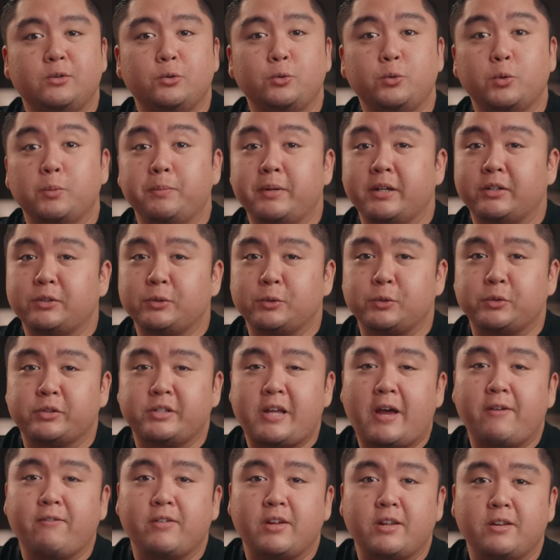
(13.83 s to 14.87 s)
Google Pixel
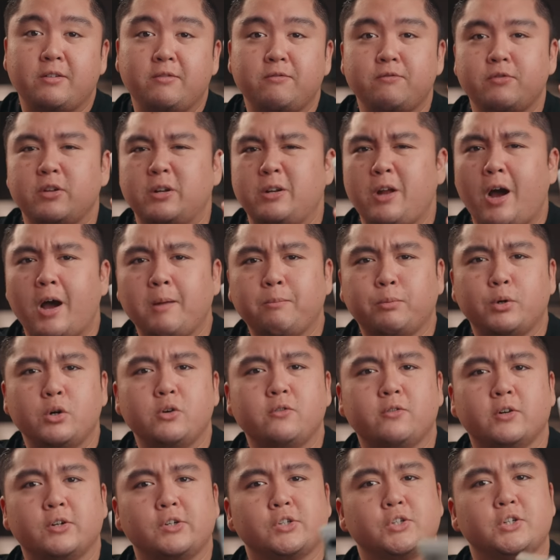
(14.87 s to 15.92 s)
7, the non-pro
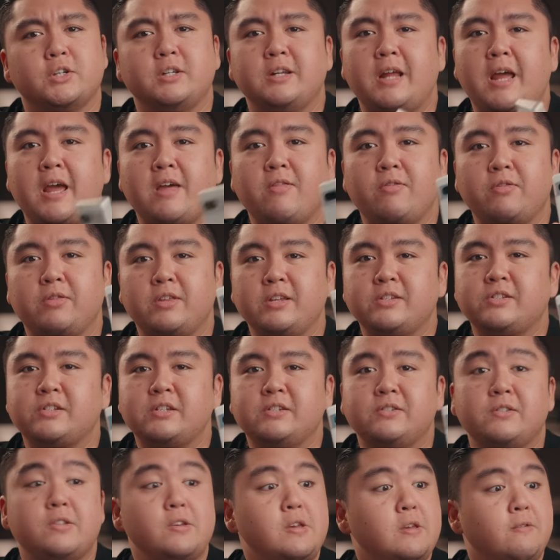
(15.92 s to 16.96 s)
version, and this
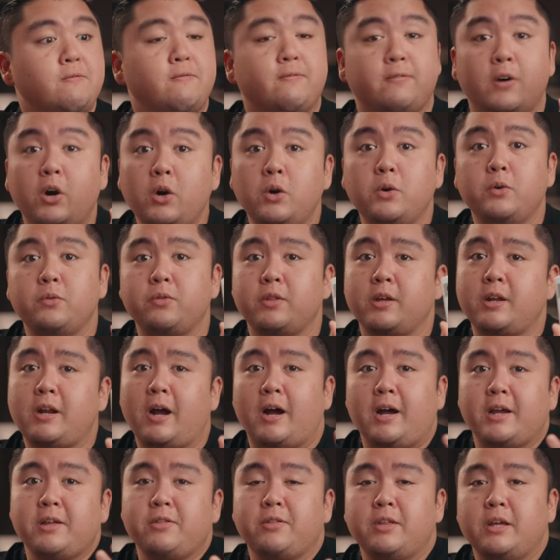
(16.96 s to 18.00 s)
is the phone that
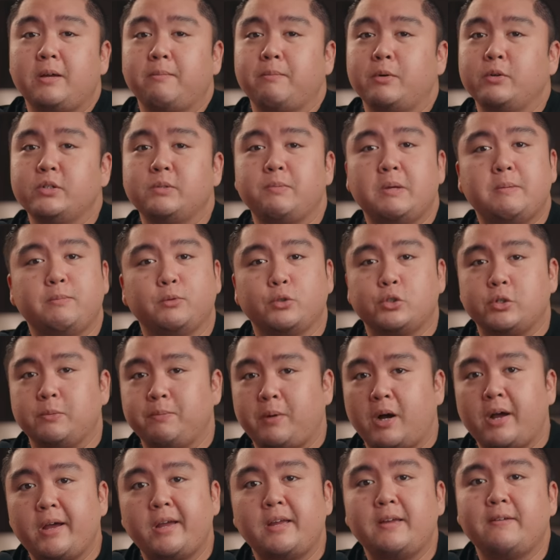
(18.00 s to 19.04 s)
I think most people should
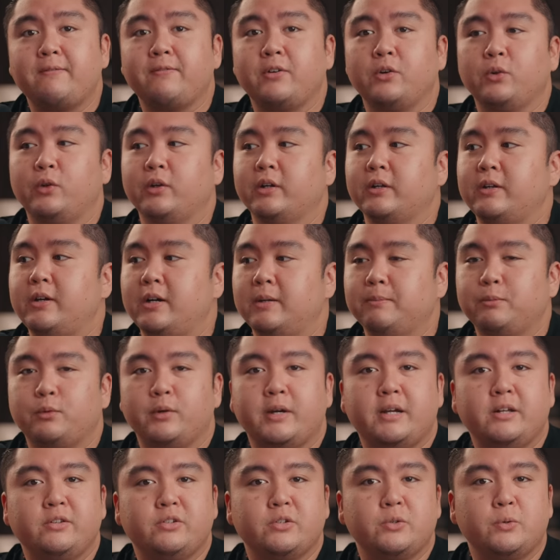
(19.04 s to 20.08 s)
buy if you're looking to
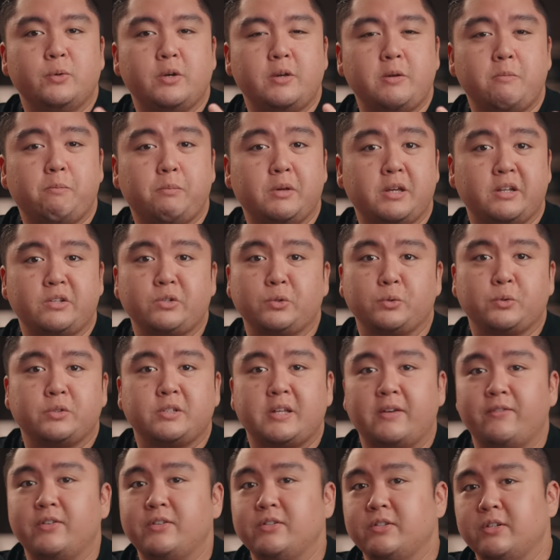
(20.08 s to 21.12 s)
upgrade to a Pixel
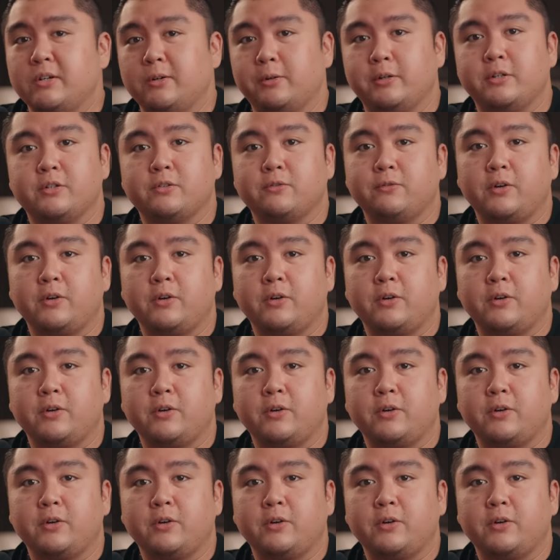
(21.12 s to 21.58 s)
7 series